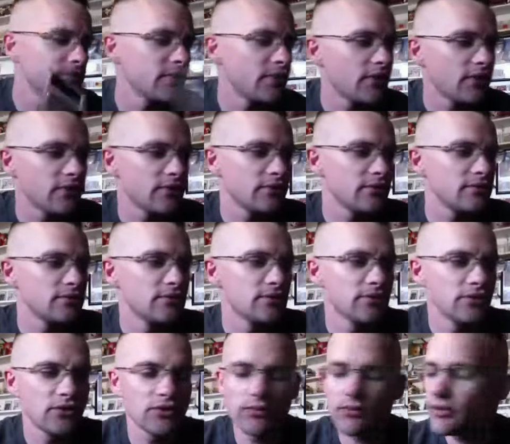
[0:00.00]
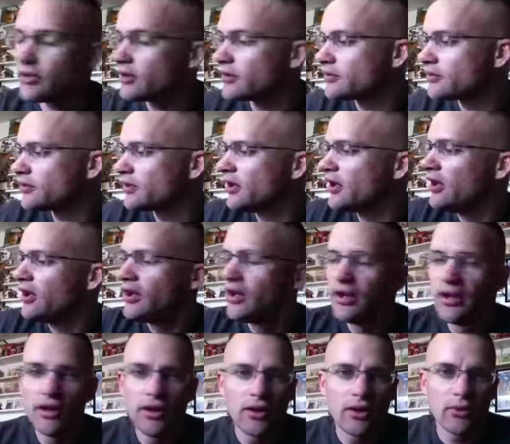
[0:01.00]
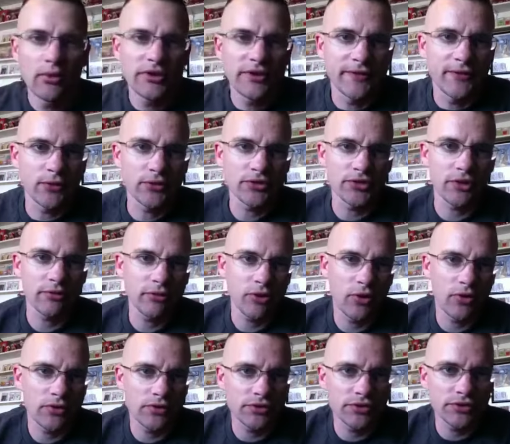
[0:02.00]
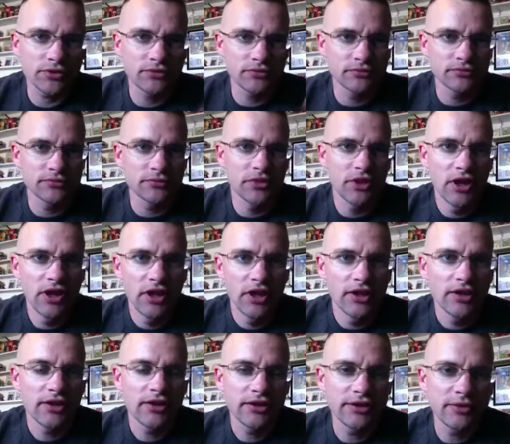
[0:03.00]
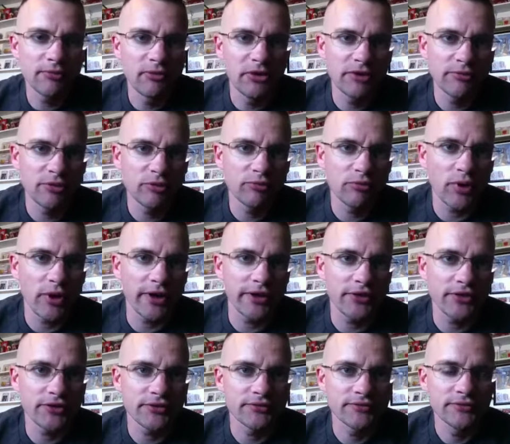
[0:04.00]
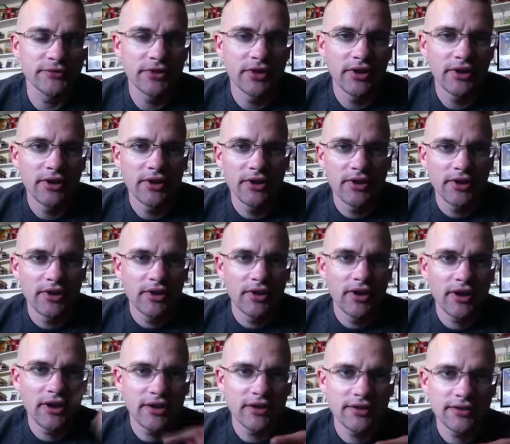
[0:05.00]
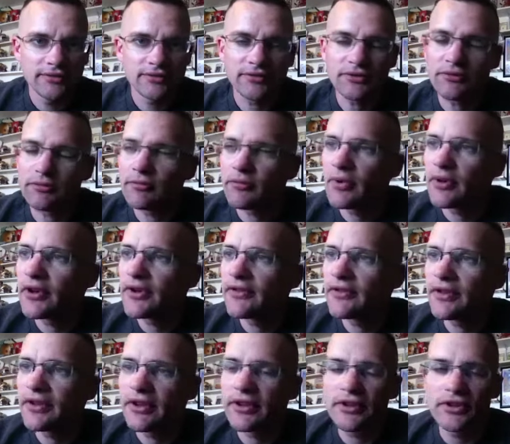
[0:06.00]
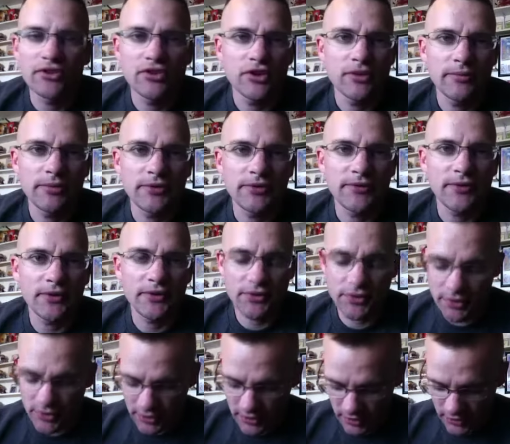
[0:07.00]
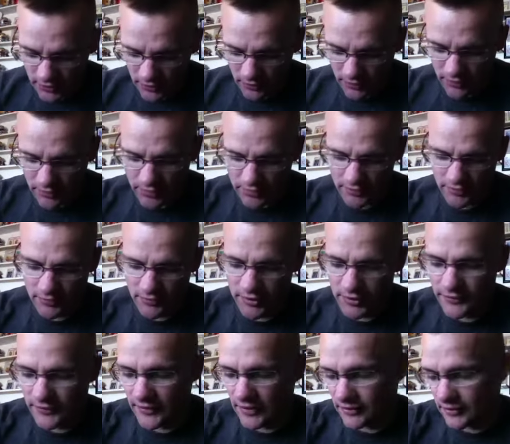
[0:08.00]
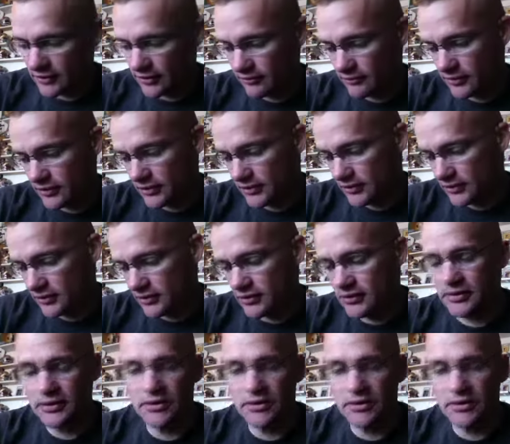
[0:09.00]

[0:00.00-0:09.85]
So just one of those. Went to 4ersCorner and clicked minimum price and put everything at the cheapest first, and that's where I found some of these.